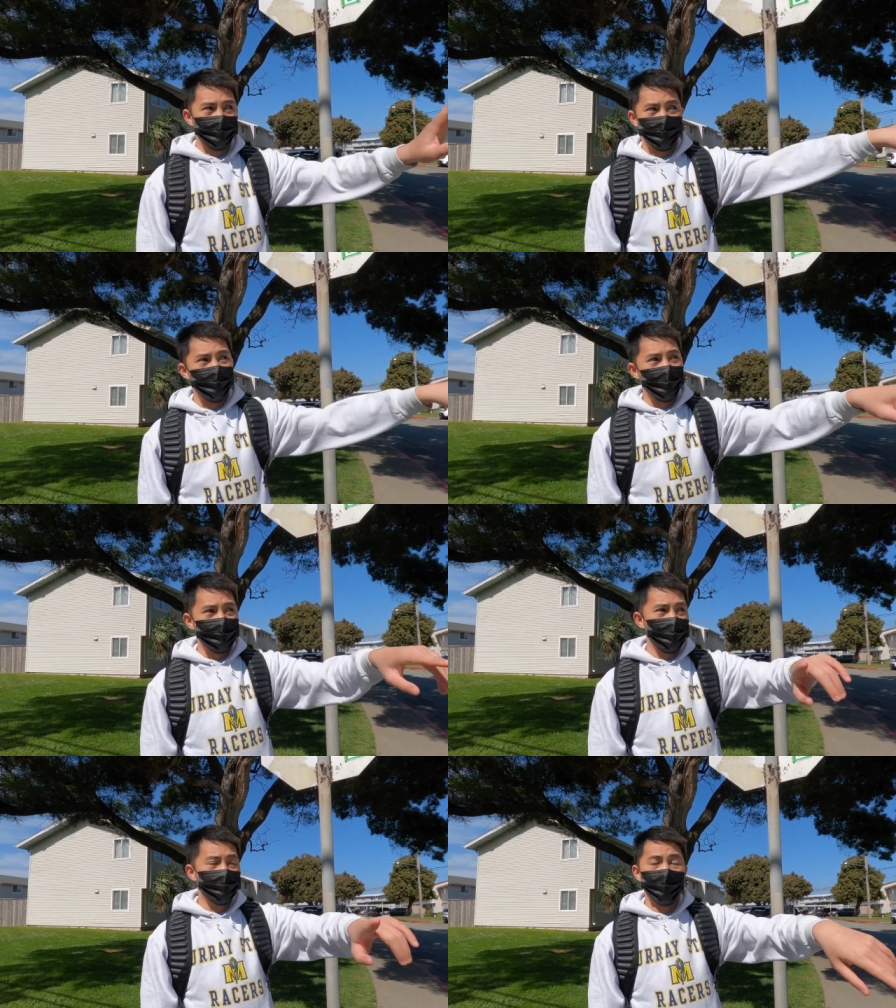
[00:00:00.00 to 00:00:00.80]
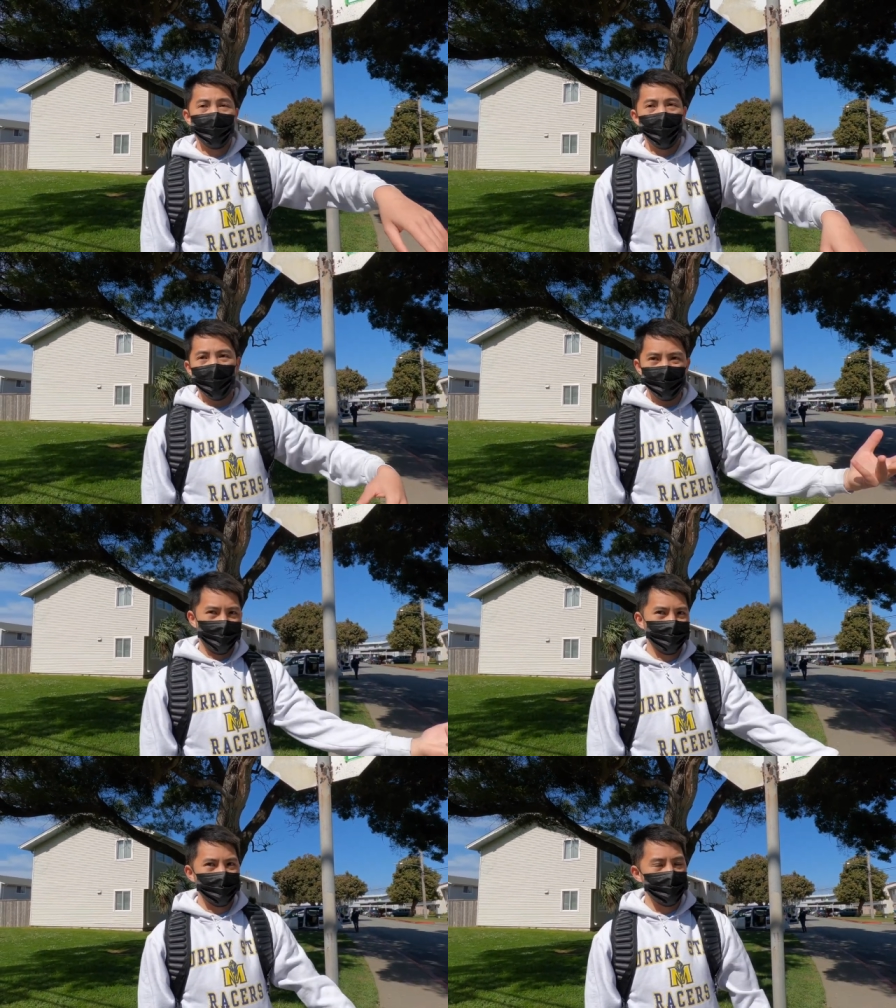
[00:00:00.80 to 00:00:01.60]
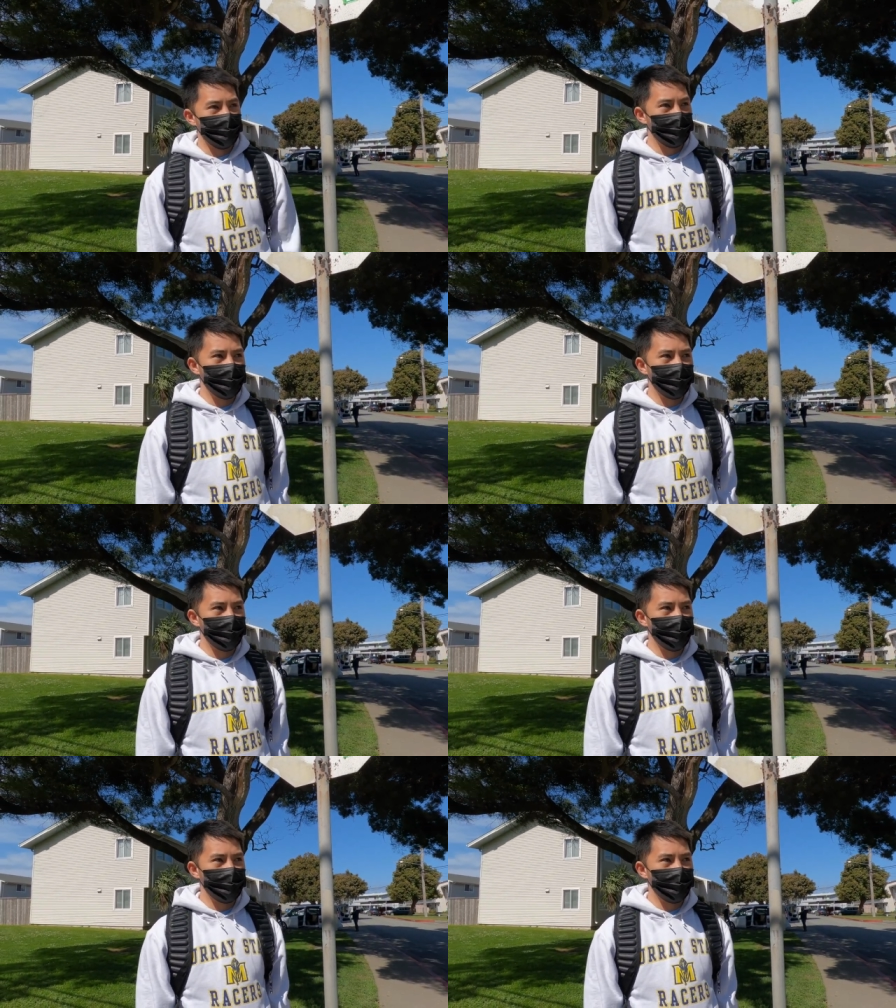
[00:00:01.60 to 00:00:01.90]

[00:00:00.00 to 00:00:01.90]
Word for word: mm. rugby, football practices.